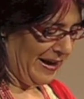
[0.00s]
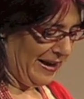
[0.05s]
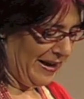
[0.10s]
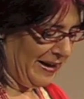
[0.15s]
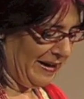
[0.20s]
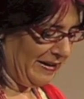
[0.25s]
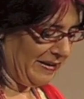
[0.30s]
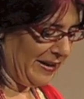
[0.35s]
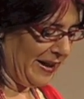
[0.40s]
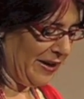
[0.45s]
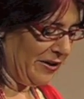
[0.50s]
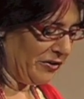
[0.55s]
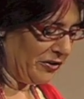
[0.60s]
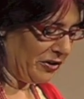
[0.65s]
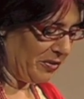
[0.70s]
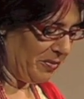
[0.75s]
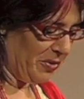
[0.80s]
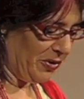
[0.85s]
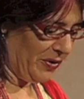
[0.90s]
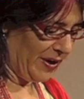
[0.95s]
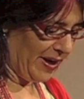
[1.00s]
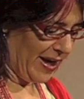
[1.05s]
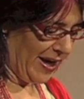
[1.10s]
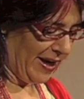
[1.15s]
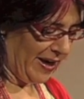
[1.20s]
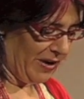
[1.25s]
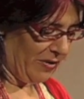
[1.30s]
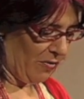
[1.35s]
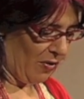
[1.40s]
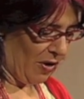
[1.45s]
In a later
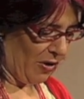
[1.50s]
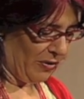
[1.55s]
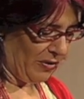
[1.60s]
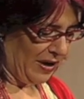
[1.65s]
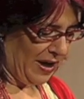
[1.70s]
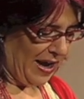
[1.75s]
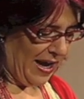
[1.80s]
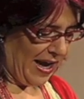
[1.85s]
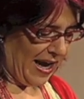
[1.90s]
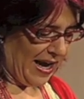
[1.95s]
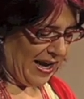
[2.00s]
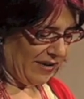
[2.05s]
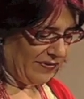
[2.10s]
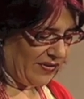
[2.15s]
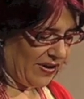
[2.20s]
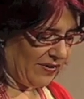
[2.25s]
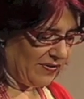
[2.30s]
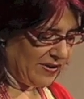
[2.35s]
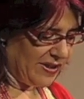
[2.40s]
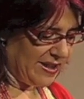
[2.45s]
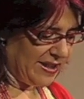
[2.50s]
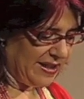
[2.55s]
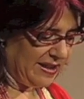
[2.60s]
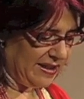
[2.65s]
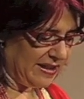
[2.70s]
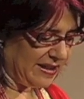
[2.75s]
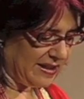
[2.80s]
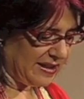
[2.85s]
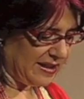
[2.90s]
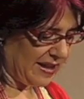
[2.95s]
communique, he wrote, I have never
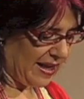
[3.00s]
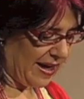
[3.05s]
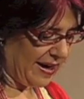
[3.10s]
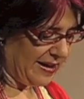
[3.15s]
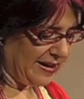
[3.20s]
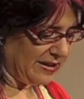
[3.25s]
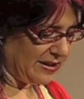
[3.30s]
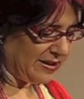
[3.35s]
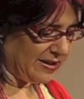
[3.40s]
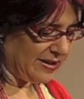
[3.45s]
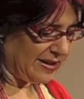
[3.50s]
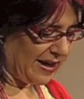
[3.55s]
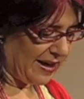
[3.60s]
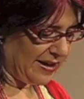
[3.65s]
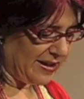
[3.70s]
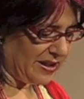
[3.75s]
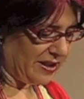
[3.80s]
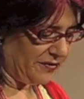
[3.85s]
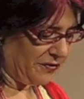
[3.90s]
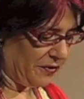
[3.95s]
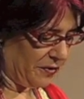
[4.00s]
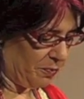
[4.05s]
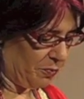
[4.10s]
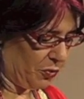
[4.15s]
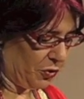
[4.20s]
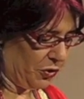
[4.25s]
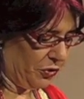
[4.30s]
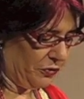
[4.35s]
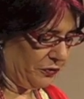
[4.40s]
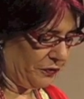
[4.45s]
seen the slightest scientific
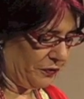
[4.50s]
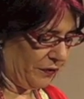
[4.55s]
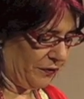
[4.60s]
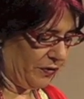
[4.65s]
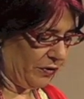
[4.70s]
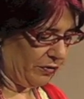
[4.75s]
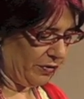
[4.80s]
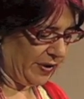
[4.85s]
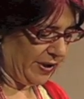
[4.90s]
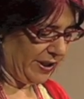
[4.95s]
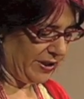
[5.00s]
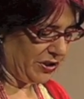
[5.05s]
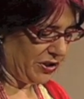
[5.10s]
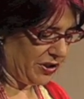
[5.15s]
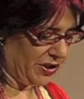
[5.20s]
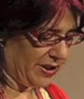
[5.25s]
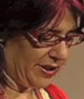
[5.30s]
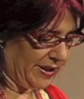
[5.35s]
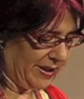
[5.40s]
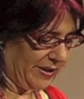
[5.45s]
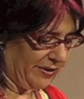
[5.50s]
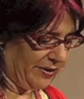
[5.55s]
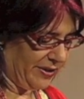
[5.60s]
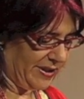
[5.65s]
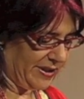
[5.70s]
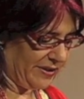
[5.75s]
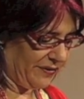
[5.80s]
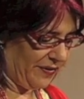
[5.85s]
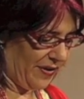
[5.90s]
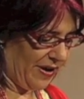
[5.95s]
proof of the religious
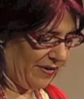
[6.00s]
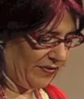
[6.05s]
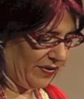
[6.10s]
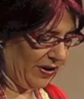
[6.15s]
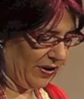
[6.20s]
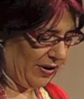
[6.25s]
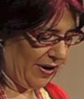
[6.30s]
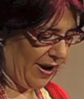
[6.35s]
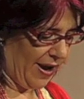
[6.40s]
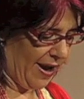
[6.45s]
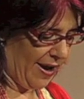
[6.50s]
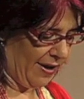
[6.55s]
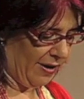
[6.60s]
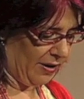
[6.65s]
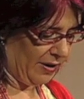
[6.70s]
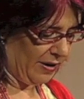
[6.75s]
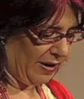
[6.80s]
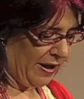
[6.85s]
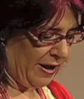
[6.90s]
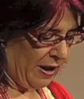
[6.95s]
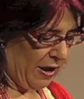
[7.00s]
theories of heaven and hell